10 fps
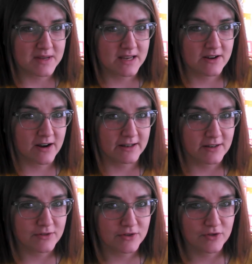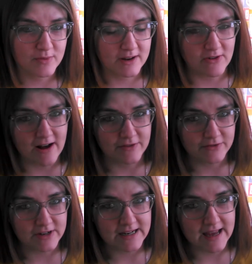here on YouTube and
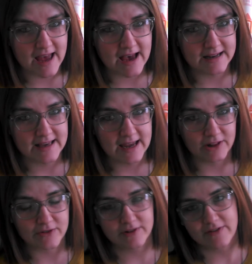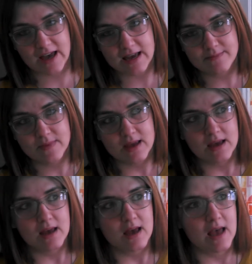Ravelry at Kayla Reve,
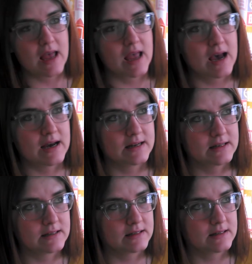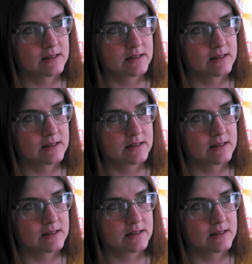and